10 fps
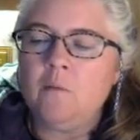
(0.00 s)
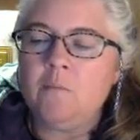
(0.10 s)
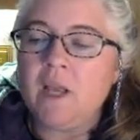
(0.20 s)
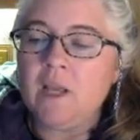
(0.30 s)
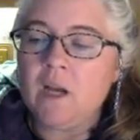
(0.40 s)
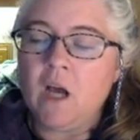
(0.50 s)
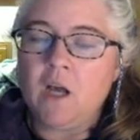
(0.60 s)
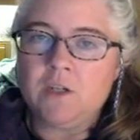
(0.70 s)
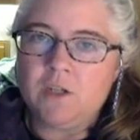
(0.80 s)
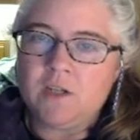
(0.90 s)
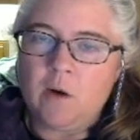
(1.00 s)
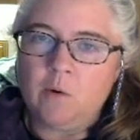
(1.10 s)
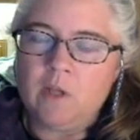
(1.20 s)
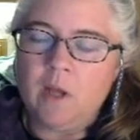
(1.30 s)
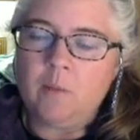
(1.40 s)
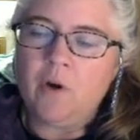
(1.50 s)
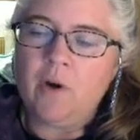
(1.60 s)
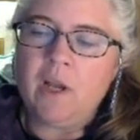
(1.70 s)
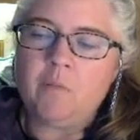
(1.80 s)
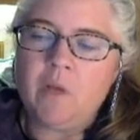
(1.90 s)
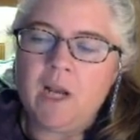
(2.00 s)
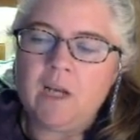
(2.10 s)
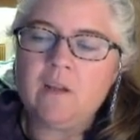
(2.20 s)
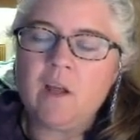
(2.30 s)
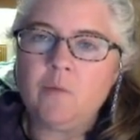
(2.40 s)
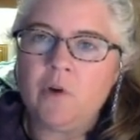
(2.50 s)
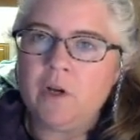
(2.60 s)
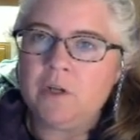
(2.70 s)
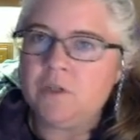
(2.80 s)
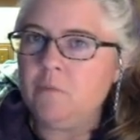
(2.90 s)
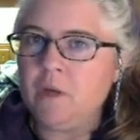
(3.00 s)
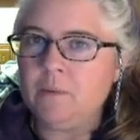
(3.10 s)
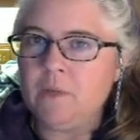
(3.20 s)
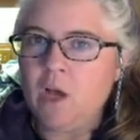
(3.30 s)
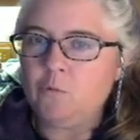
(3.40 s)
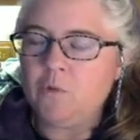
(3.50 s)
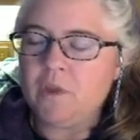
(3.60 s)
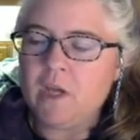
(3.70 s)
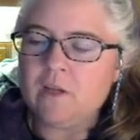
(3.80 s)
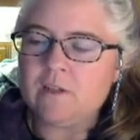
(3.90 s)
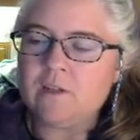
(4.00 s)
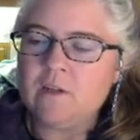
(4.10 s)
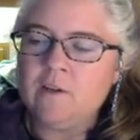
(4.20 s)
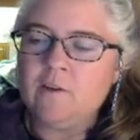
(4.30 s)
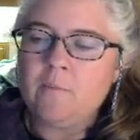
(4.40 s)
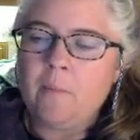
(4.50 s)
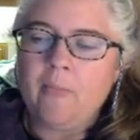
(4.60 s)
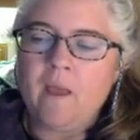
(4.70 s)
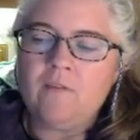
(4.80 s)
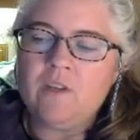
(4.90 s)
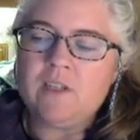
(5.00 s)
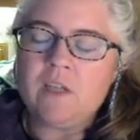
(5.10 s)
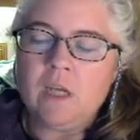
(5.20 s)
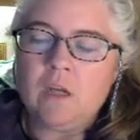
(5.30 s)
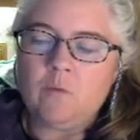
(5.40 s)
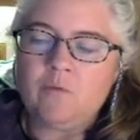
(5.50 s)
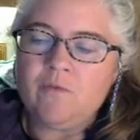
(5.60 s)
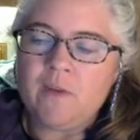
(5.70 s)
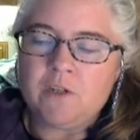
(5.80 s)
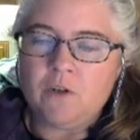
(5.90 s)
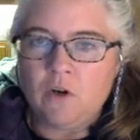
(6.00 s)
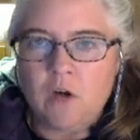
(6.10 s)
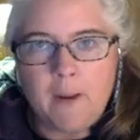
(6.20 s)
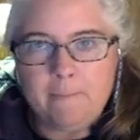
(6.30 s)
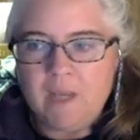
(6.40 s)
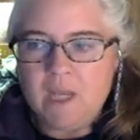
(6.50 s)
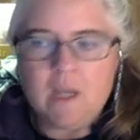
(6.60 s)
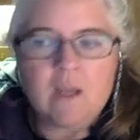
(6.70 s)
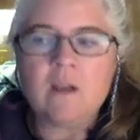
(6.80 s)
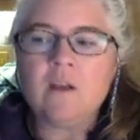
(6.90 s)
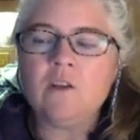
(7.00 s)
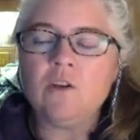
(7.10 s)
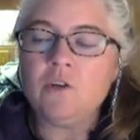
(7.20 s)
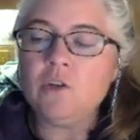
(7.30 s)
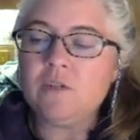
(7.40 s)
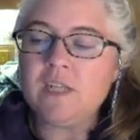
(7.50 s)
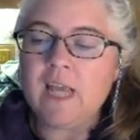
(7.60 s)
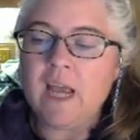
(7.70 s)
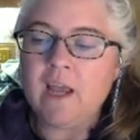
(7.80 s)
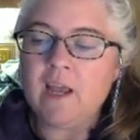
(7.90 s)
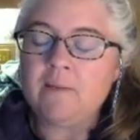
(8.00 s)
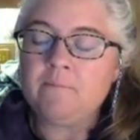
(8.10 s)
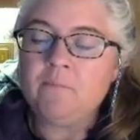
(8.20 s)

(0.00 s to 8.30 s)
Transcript: Megan Hodge is our librarian, but any librarian should be able to help with this. Obviously your professor, me, your UTA,